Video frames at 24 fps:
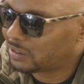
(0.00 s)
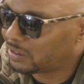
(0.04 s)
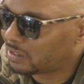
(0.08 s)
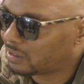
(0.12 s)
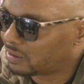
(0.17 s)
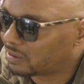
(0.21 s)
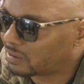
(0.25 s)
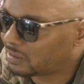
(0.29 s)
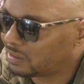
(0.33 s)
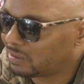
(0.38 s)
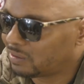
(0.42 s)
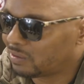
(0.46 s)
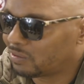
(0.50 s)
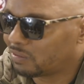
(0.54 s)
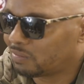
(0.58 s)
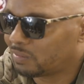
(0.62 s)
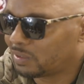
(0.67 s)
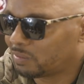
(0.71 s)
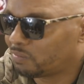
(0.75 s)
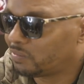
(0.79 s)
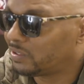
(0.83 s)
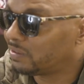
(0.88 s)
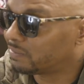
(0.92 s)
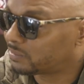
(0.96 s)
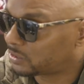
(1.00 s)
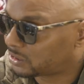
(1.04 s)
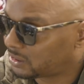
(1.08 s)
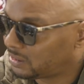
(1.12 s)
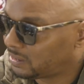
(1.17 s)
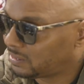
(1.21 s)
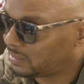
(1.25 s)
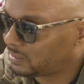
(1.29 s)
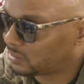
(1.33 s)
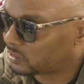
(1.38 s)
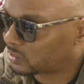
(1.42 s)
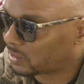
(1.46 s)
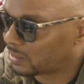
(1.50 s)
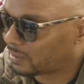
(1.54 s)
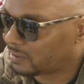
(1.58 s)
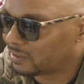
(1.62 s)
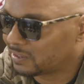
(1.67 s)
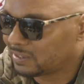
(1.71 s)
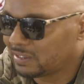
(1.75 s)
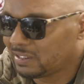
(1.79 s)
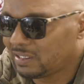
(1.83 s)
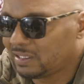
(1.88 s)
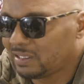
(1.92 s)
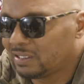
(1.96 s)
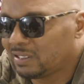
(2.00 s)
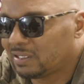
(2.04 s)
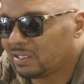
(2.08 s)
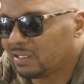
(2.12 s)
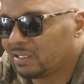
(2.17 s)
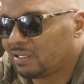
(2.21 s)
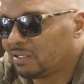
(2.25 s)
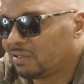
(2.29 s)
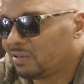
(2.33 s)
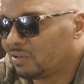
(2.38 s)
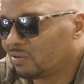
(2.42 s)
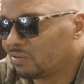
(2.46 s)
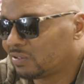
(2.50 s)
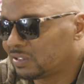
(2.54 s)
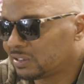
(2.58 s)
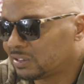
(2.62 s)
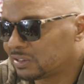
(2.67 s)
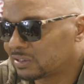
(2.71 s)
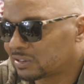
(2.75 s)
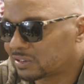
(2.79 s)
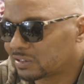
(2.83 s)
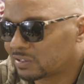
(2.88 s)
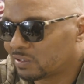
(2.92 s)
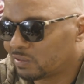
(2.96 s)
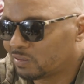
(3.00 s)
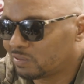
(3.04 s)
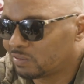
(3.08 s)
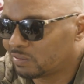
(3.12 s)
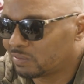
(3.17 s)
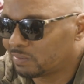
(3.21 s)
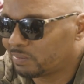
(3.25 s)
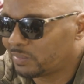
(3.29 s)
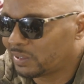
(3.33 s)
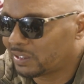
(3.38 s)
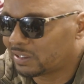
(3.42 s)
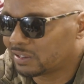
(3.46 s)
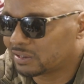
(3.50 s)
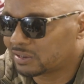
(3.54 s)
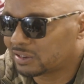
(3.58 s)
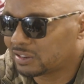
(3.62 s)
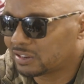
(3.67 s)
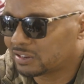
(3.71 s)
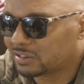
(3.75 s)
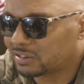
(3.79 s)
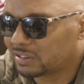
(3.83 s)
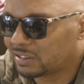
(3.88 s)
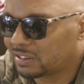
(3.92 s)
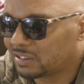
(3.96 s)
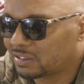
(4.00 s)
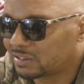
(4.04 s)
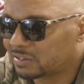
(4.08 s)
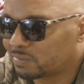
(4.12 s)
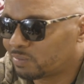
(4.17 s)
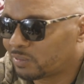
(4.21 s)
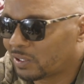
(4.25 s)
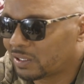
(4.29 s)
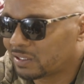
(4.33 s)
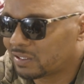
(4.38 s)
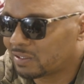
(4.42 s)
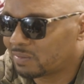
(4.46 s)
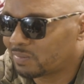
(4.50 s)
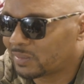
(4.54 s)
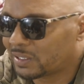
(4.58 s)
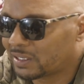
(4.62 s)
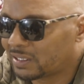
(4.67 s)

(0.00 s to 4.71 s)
we are. You know, when we've seen each other. That's hard. You know, and so because his his brother,